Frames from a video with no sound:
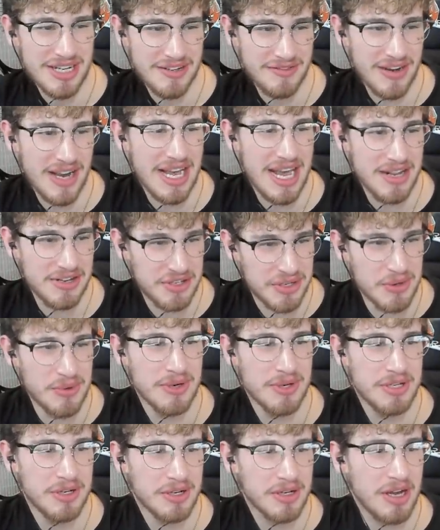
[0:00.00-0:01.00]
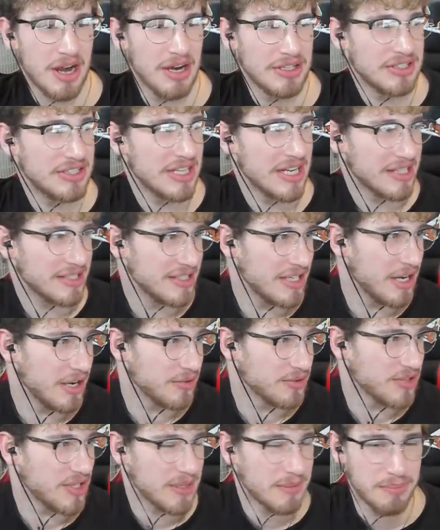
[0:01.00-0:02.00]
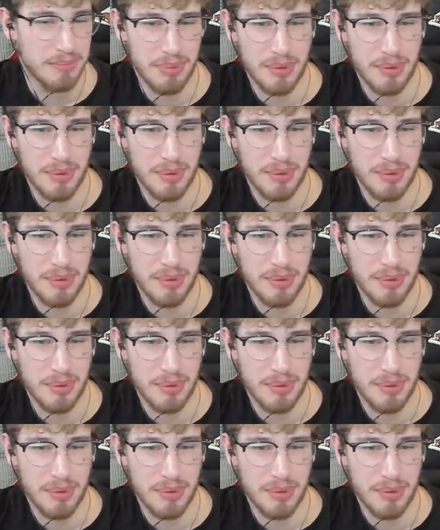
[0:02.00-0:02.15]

if I had you in your contact and I was like